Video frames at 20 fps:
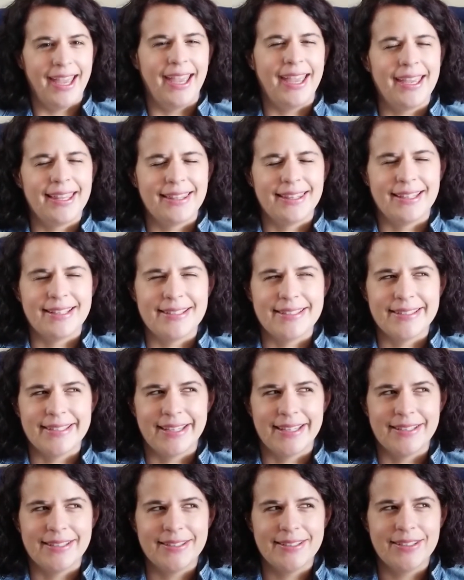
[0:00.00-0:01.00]
and let's
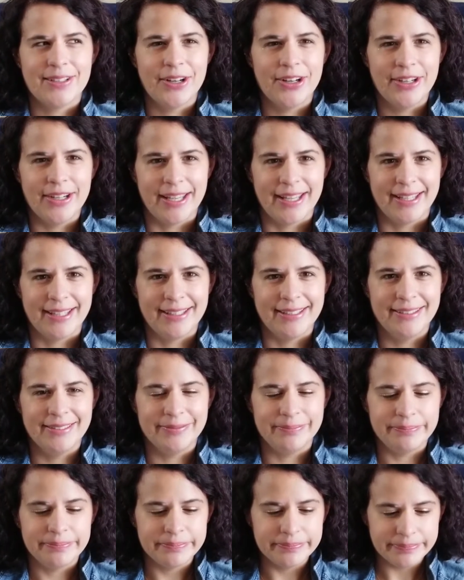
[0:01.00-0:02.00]
get started.
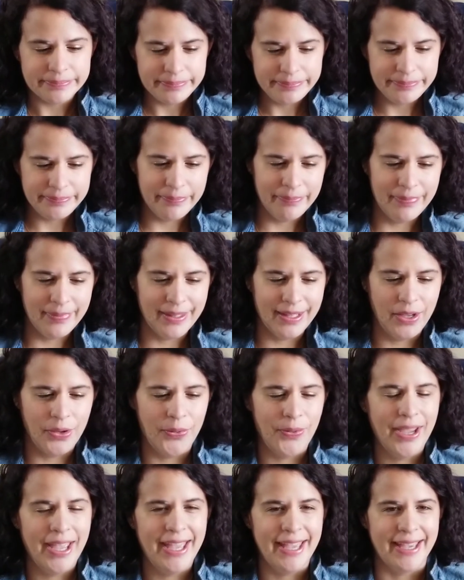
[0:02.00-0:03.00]

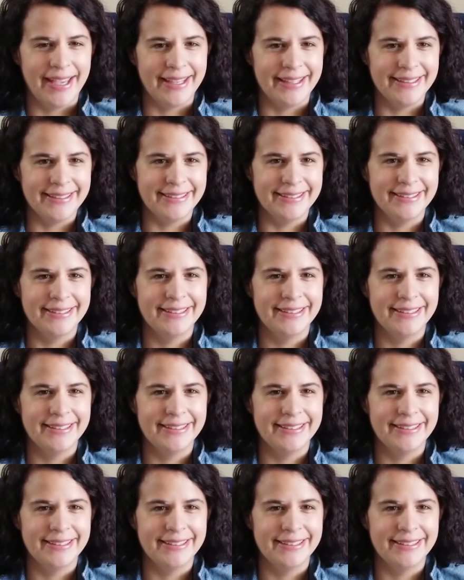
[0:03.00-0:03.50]
Okay.